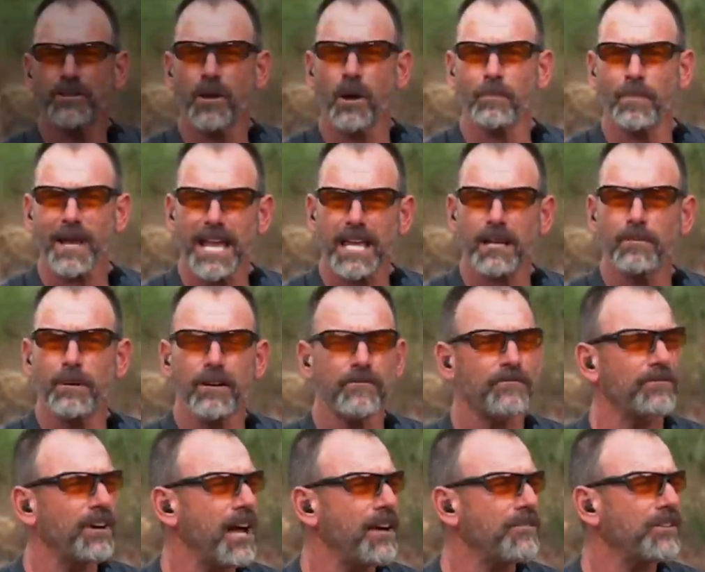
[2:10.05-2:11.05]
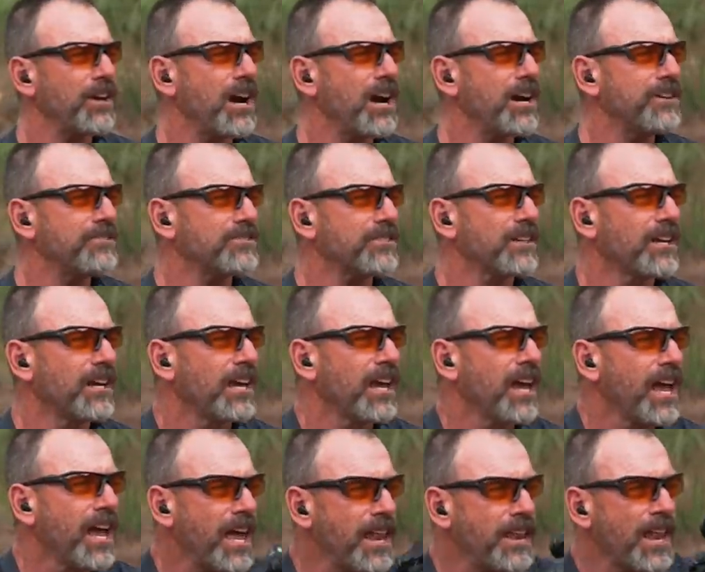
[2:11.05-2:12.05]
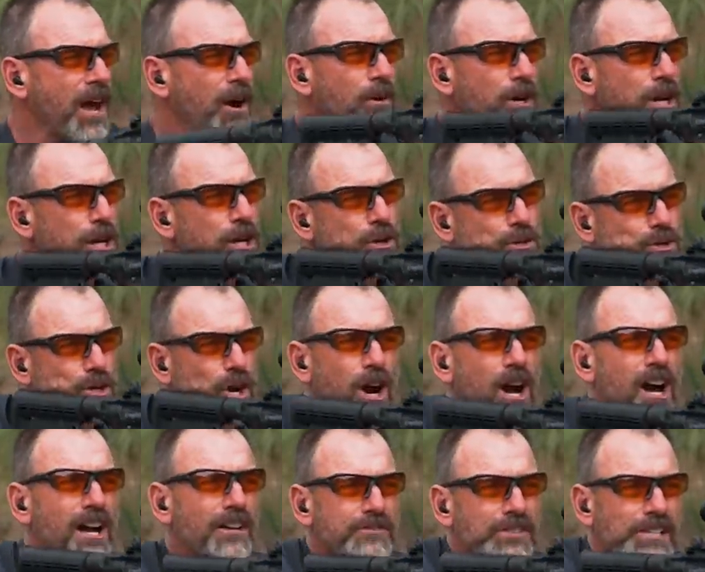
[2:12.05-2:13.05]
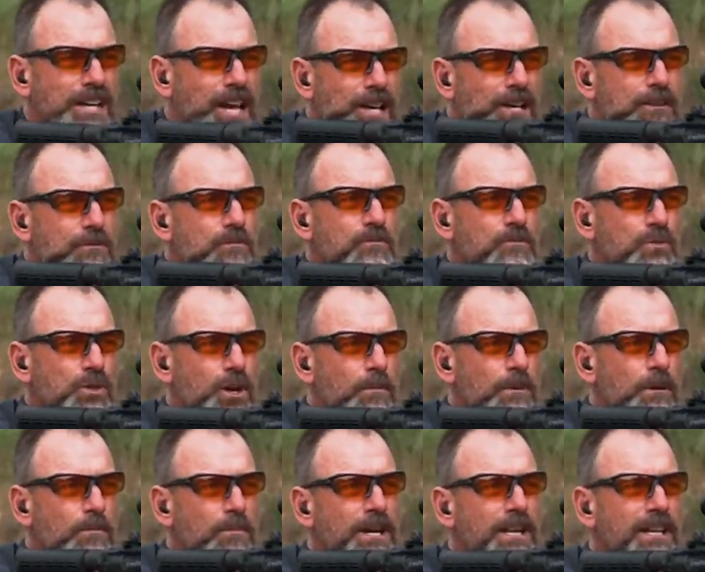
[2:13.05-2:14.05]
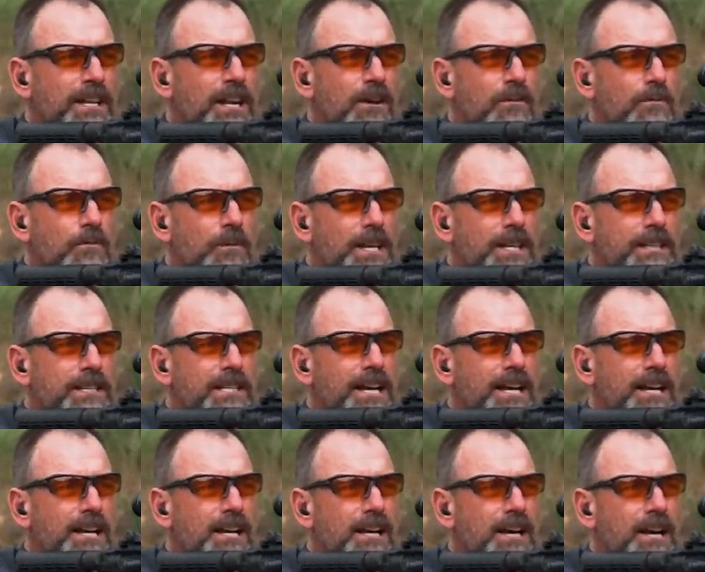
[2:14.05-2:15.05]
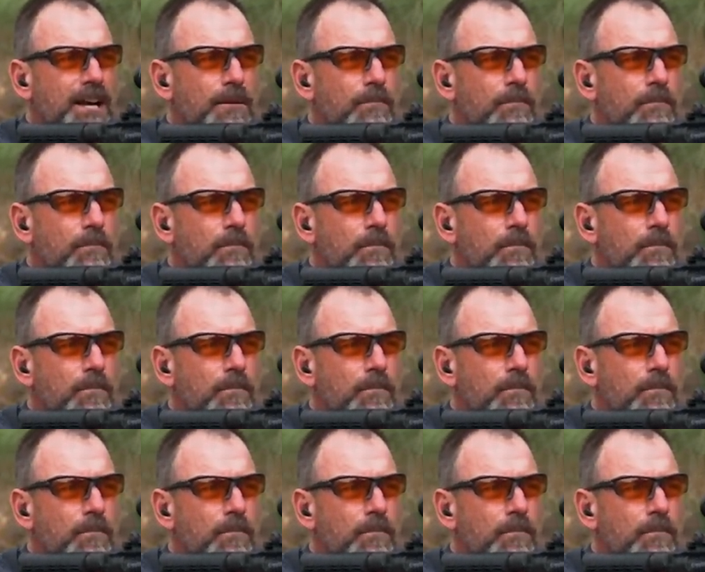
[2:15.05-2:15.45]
so I'm back at about 5 yards and now we're gonna use our offset. So I'm gonna bring that red dot up,